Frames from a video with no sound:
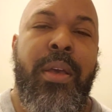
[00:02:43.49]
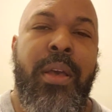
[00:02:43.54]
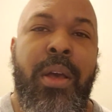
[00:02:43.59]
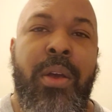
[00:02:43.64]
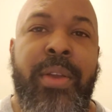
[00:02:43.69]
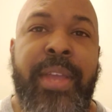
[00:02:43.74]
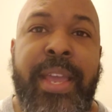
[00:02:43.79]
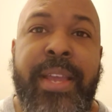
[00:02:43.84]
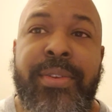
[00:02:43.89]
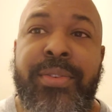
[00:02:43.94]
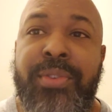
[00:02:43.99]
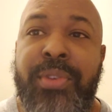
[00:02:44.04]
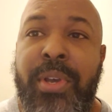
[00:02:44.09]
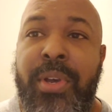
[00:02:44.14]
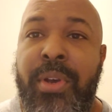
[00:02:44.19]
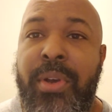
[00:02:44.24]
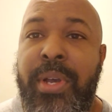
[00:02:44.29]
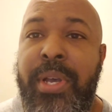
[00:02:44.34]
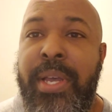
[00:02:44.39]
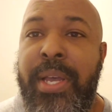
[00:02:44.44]
Okay,
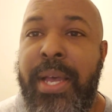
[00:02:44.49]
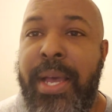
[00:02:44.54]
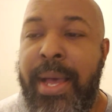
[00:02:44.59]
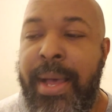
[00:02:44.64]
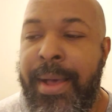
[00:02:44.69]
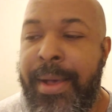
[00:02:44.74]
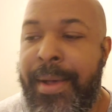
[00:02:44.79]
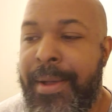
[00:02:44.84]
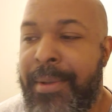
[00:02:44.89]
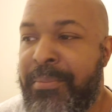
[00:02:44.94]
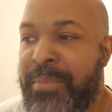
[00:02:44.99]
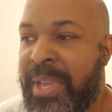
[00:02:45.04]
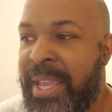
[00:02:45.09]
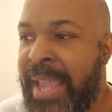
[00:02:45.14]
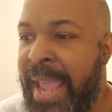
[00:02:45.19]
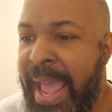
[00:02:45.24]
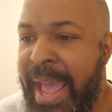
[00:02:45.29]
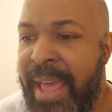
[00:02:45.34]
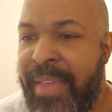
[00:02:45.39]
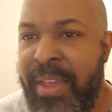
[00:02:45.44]
so
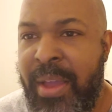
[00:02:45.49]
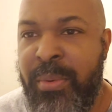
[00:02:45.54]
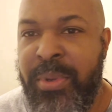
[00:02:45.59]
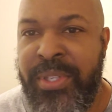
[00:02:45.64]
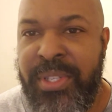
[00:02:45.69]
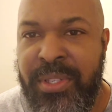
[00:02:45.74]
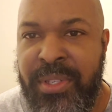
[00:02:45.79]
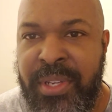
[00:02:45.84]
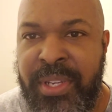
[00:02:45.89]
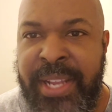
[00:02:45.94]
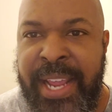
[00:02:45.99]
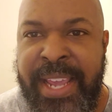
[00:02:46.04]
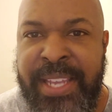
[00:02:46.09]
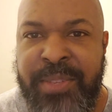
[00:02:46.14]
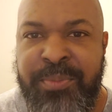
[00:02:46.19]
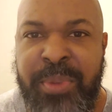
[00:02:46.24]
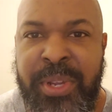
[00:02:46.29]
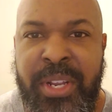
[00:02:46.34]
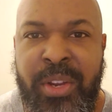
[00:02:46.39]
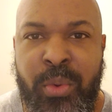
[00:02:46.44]
that was
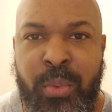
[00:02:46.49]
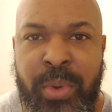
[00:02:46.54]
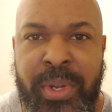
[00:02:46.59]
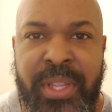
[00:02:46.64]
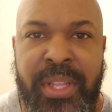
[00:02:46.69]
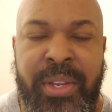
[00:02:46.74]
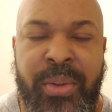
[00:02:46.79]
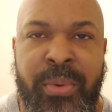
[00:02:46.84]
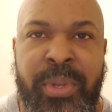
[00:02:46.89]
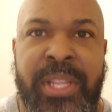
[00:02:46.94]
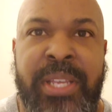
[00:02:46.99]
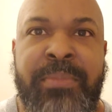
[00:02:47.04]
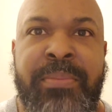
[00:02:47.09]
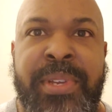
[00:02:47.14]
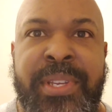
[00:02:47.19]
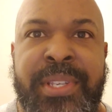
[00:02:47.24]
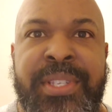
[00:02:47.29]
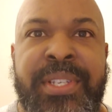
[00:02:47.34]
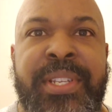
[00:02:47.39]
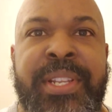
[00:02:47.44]
today's been a really, really
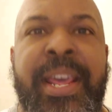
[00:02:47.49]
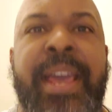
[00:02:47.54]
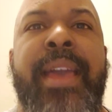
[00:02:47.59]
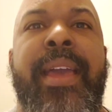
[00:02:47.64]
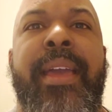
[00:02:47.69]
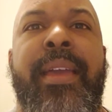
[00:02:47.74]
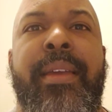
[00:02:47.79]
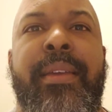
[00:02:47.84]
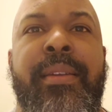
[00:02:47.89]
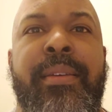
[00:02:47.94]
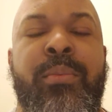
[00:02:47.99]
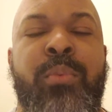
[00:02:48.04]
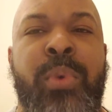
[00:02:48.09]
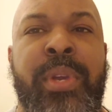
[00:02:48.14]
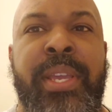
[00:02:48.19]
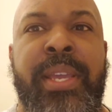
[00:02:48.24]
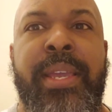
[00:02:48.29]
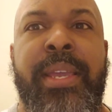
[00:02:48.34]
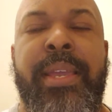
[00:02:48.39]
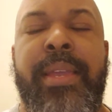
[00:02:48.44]
busy day.
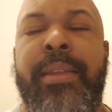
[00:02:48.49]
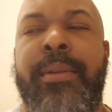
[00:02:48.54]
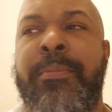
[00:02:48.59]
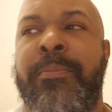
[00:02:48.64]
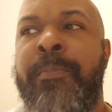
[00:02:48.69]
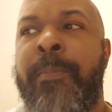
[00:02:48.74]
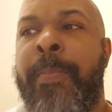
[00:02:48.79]
We